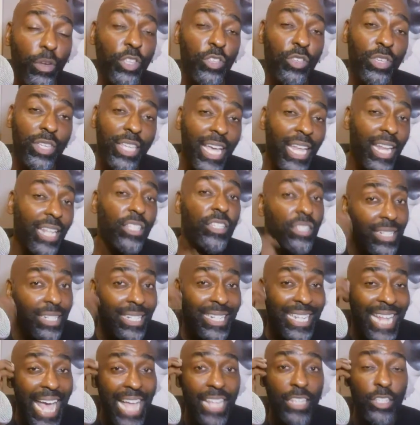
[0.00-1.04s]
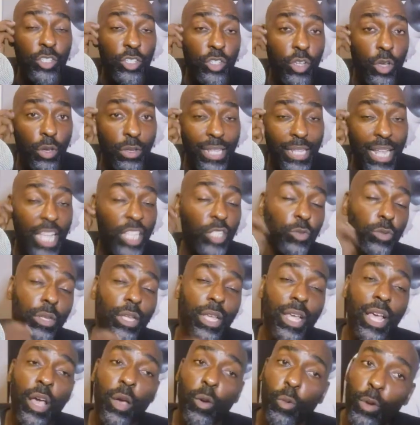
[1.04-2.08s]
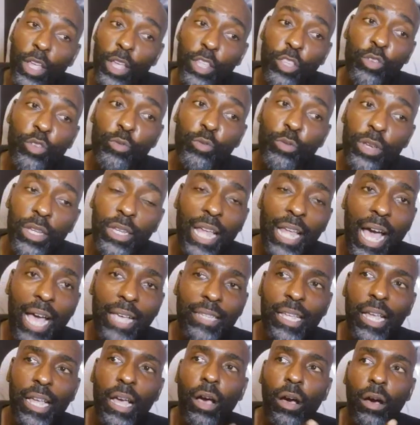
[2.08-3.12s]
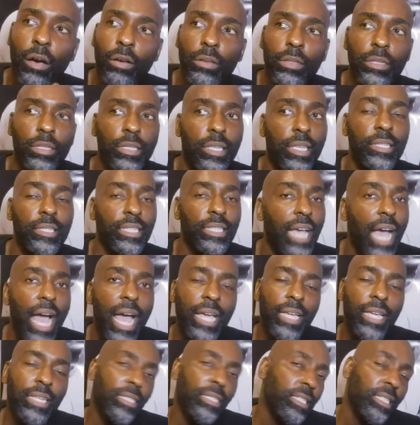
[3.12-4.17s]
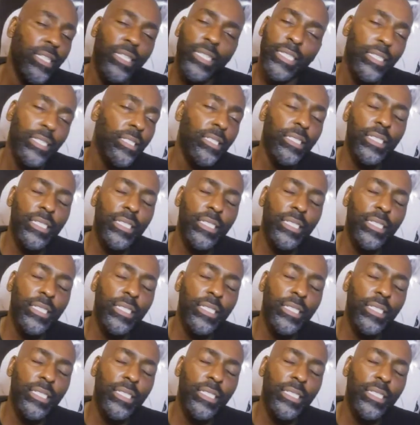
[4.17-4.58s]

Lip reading: When you get into that zone, that's when you realize that, oh, this guy,